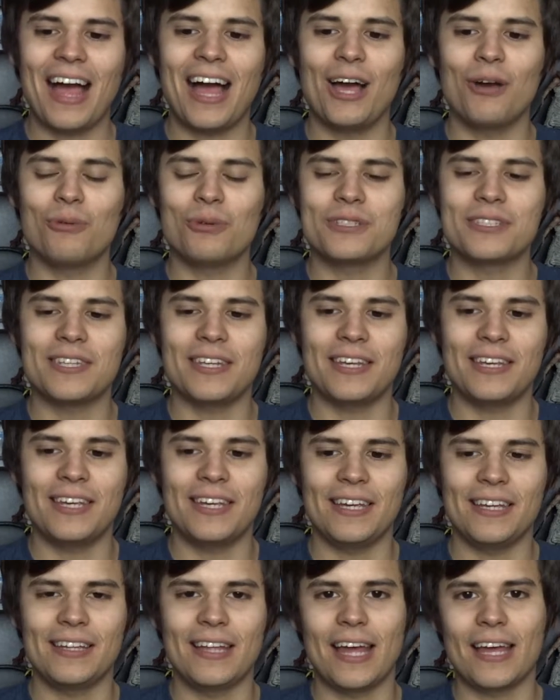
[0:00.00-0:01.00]
I was
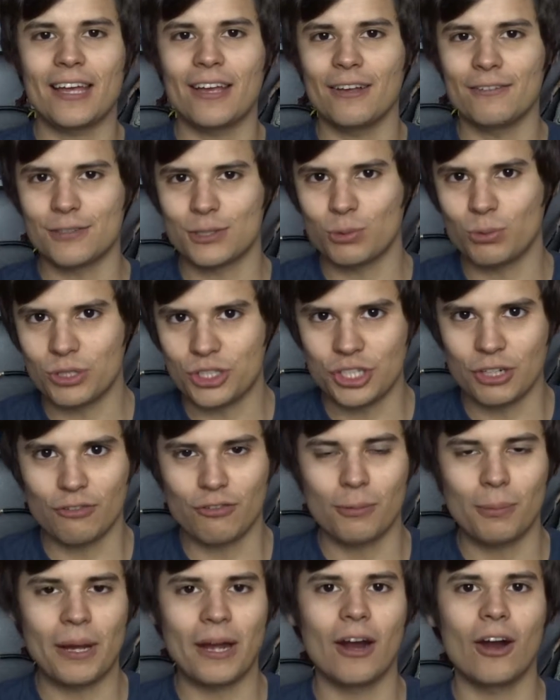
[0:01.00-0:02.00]
thinking of switching
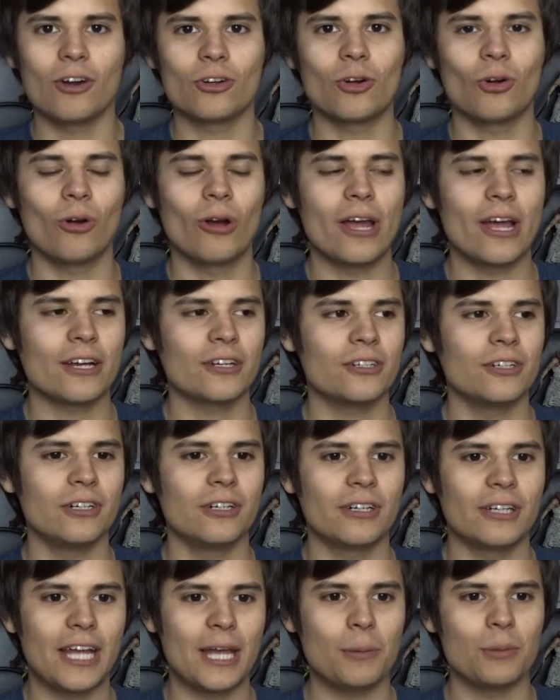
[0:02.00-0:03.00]
from my hardcore
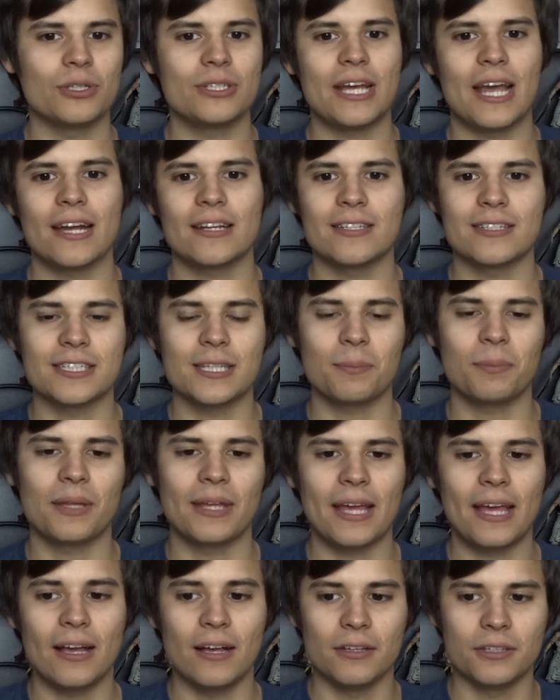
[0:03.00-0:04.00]
Hector gamer tag to
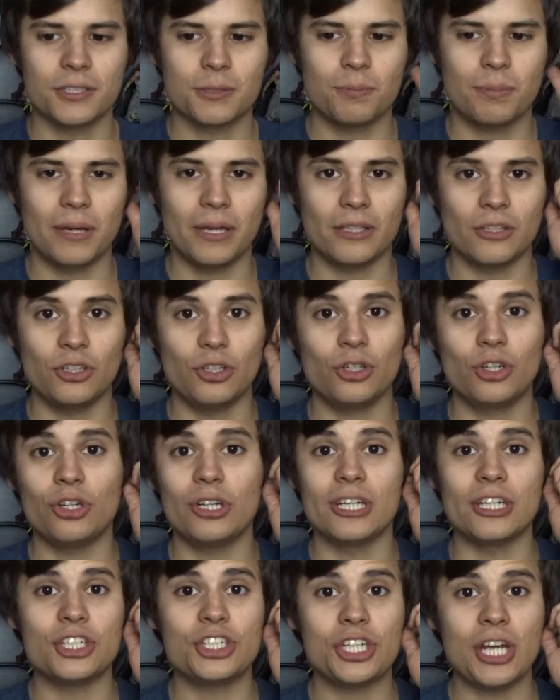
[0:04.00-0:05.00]
something else, but you
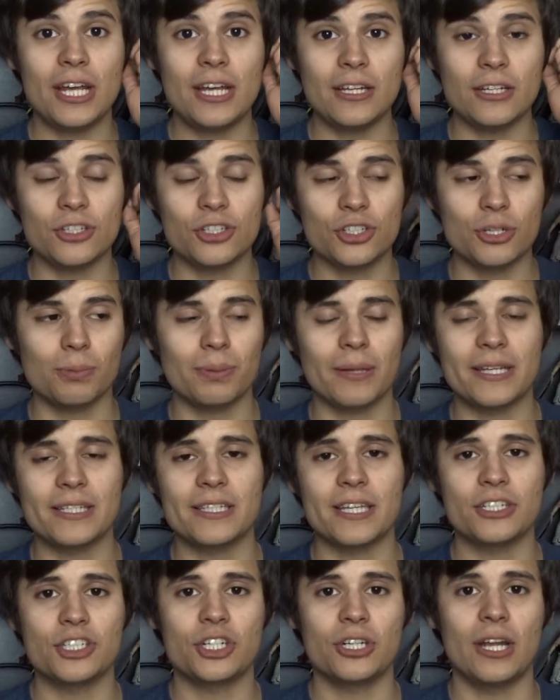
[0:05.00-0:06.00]
couldn't change your
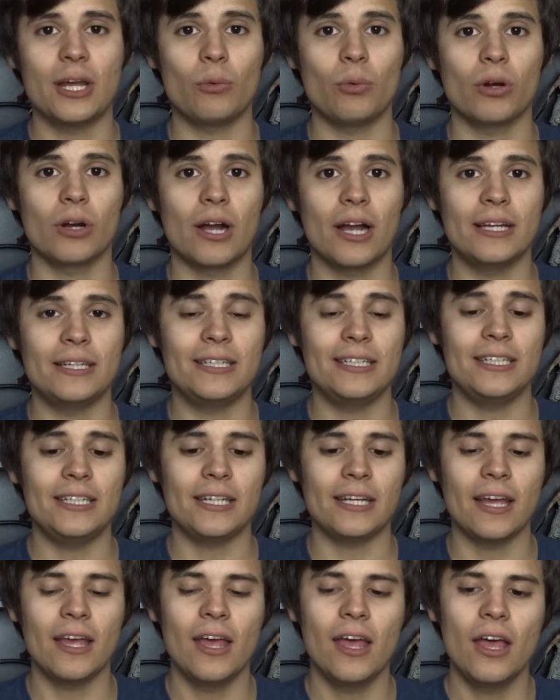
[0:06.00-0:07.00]
PlayStation Network
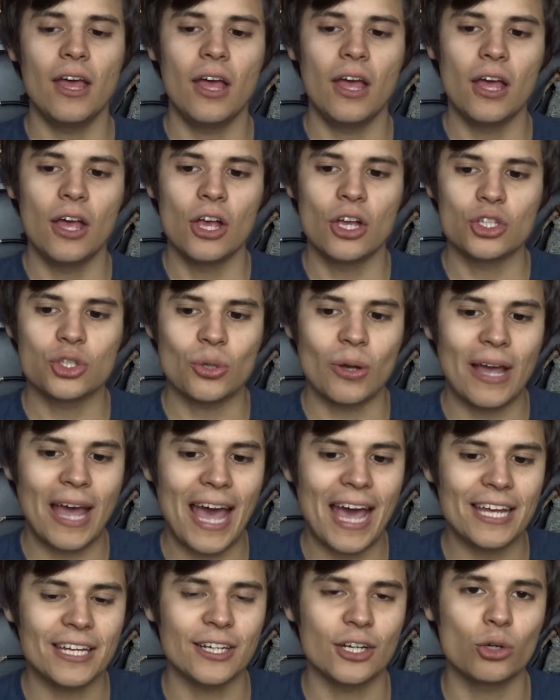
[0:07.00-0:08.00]
ID, so I
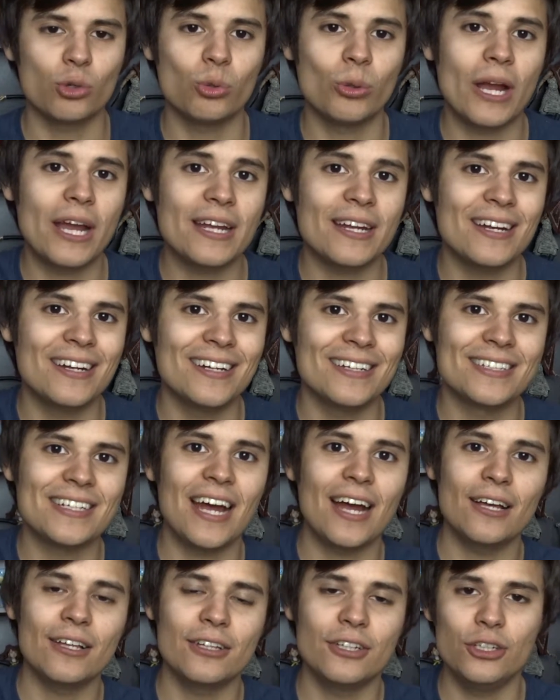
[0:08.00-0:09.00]
had to create an
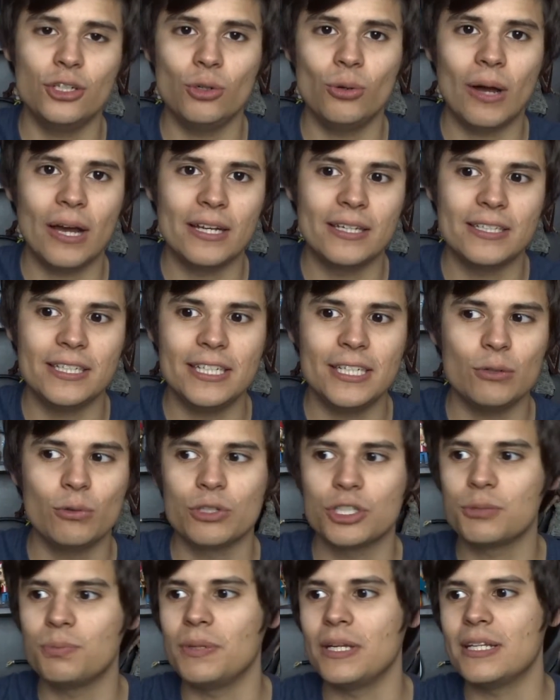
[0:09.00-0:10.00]
entirely new ID,
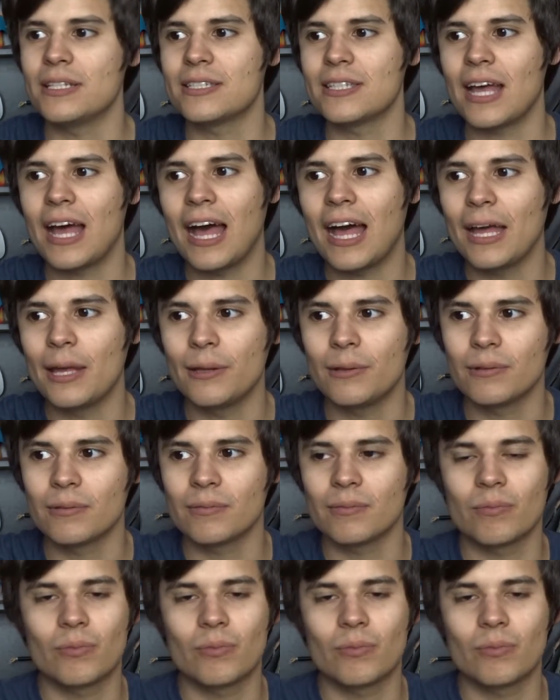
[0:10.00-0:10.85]
which means I